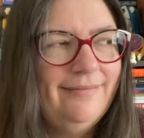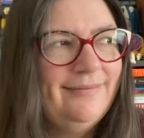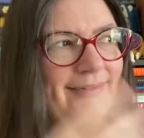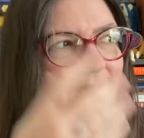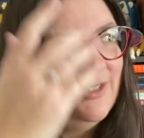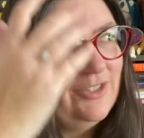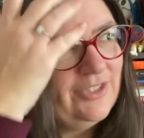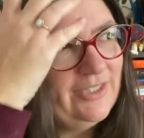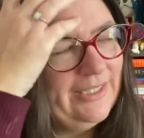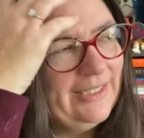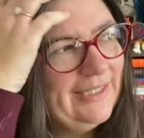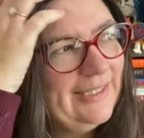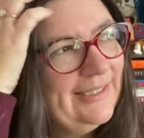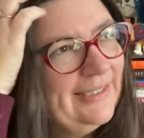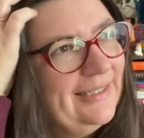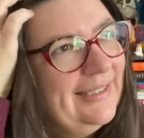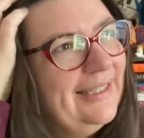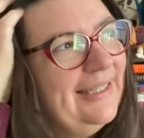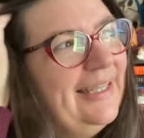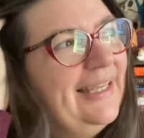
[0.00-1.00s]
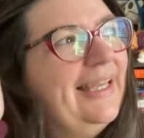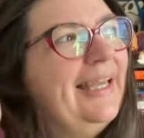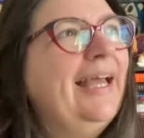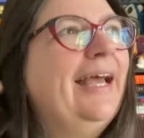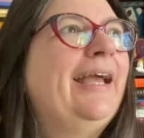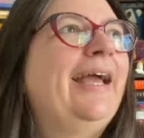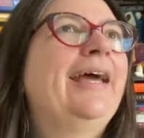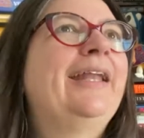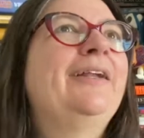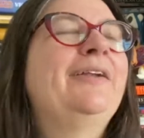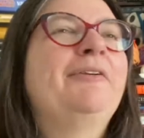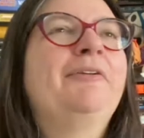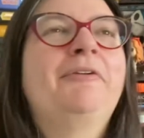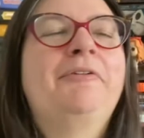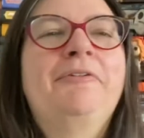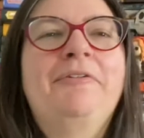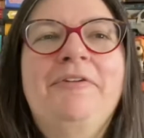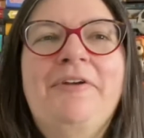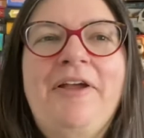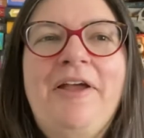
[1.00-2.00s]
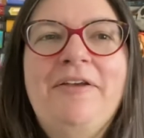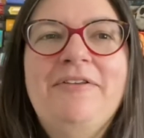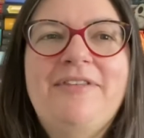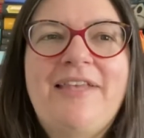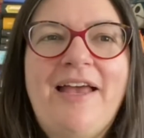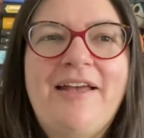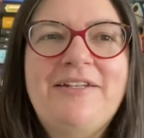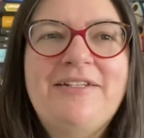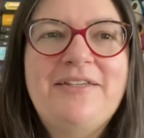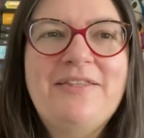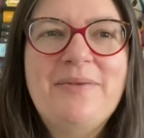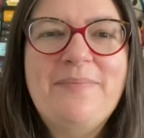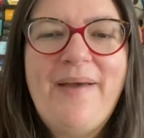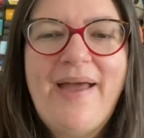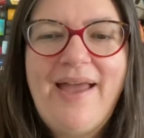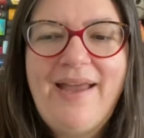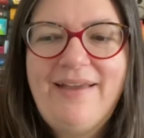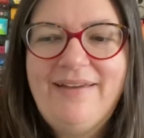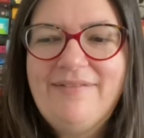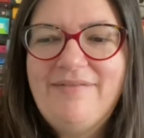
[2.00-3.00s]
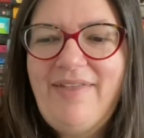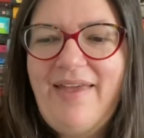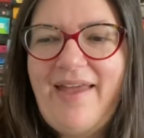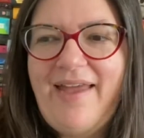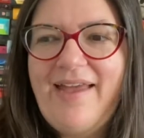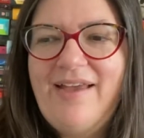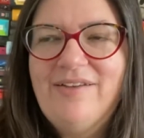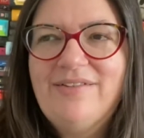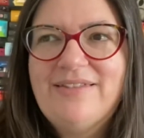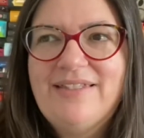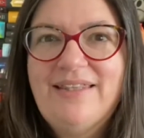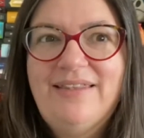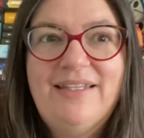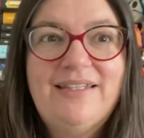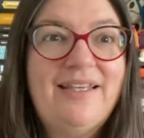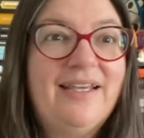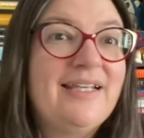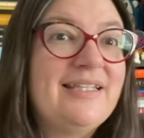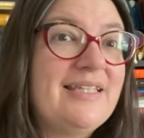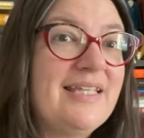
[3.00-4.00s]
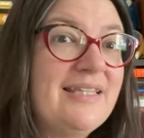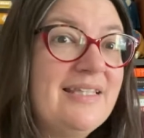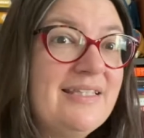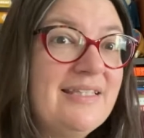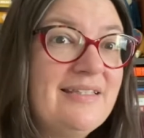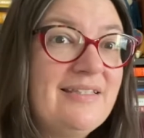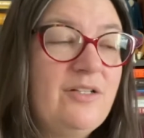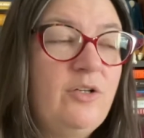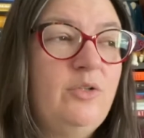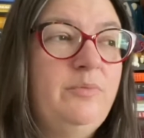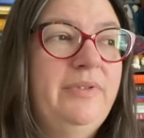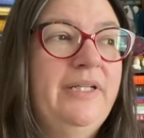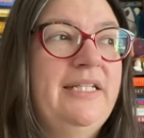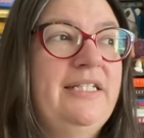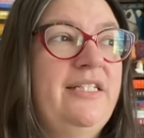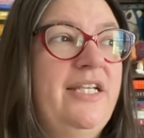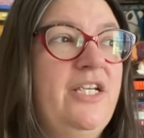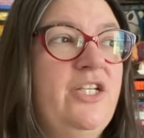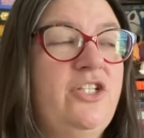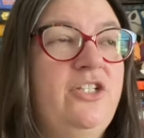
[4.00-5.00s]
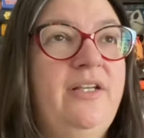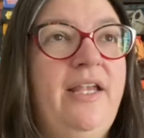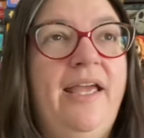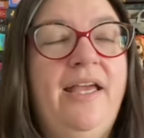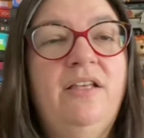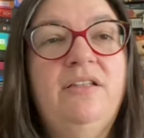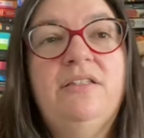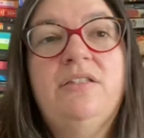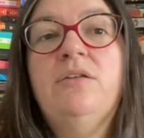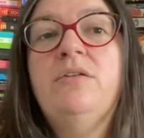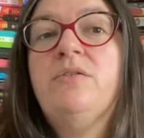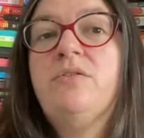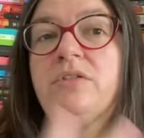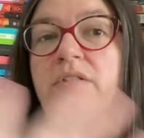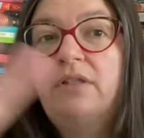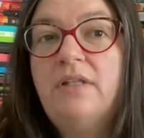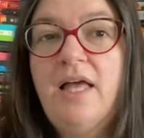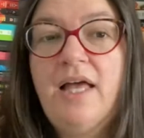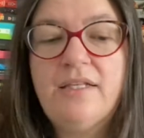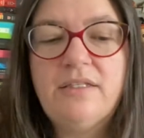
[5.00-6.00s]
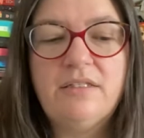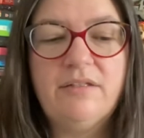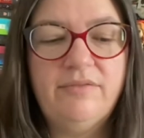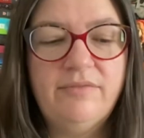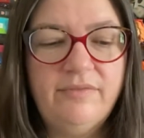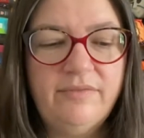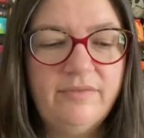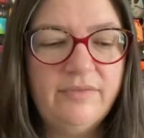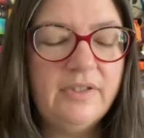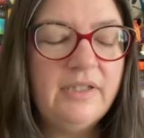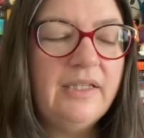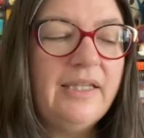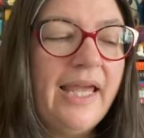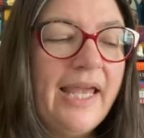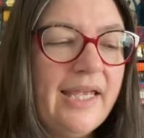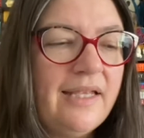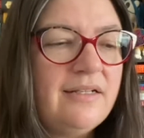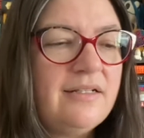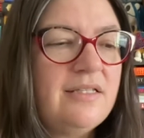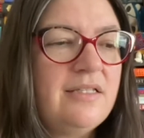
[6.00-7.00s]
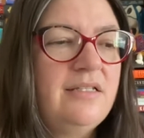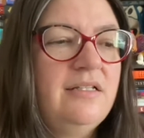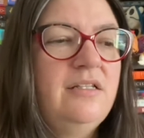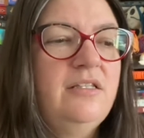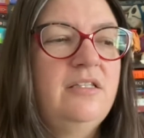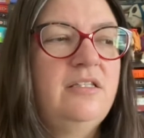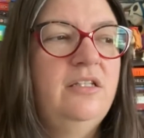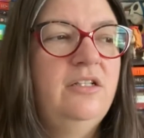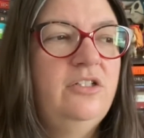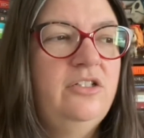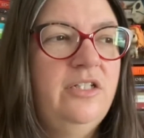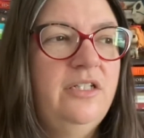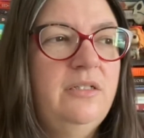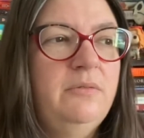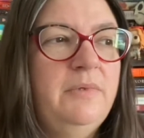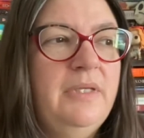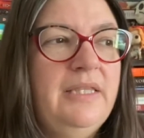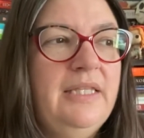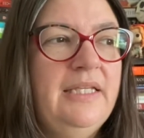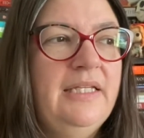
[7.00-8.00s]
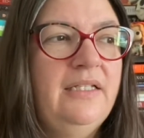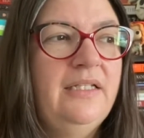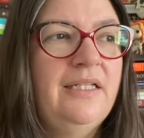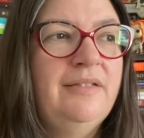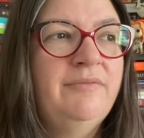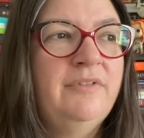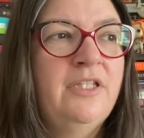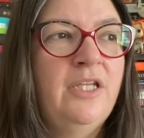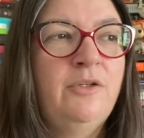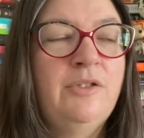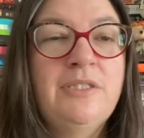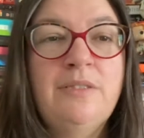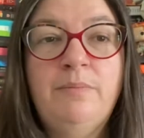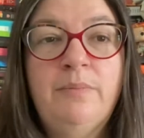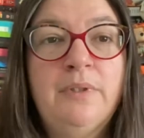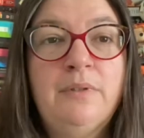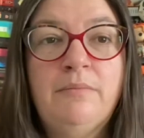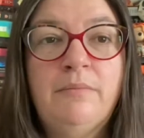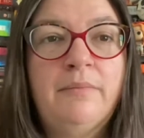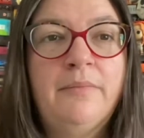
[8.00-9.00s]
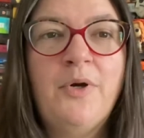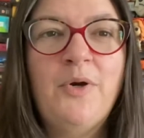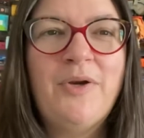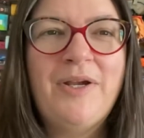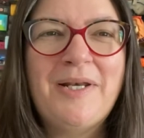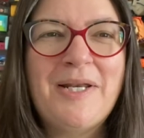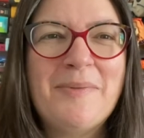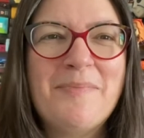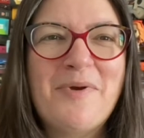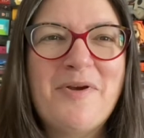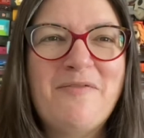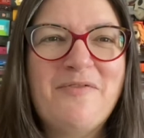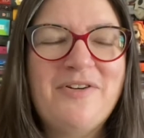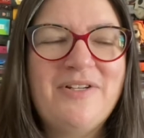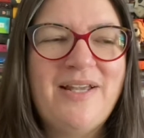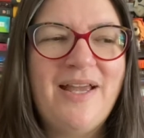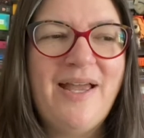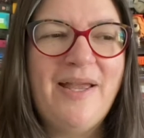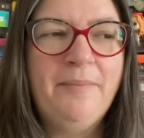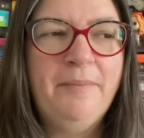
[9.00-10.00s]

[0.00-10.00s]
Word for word: So she kind of goes out to the back of the house, and then, like I said, this is an old plantation house, so there's lots of land still associated with it, even though it's been broken up over time.